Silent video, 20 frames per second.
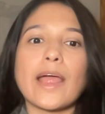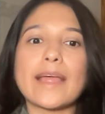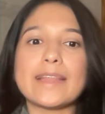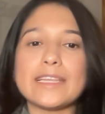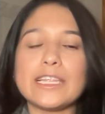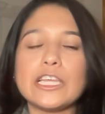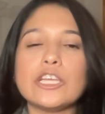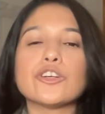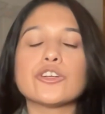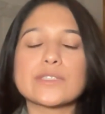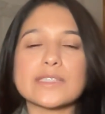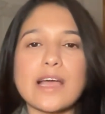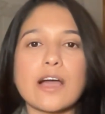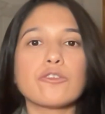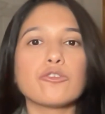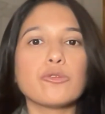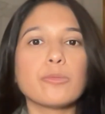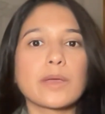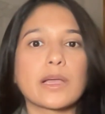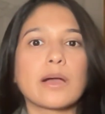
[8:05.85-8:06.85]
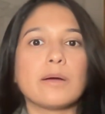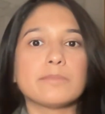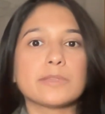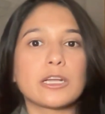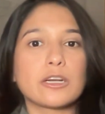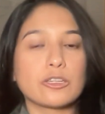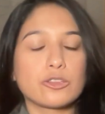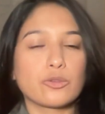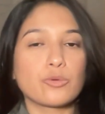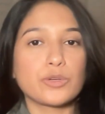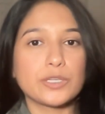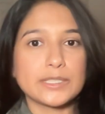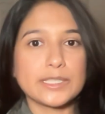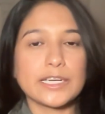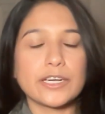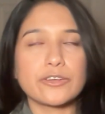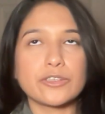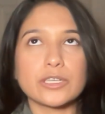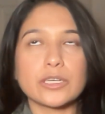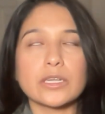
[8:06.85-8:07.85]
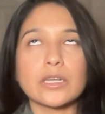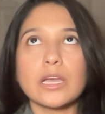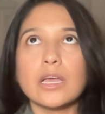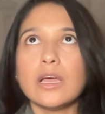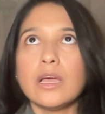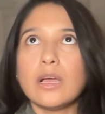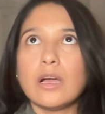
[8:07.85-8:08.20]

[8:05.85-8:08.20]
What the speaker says: And here's how you become that authoritarian.